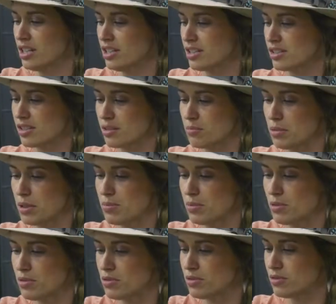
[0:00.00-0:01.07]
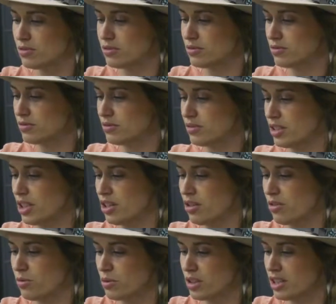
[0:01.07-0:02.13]
some people, you
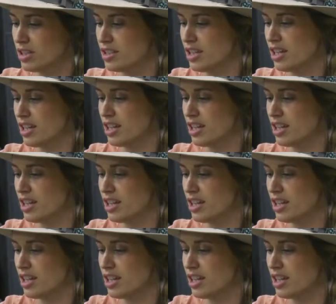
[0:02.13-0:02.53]
know, really dig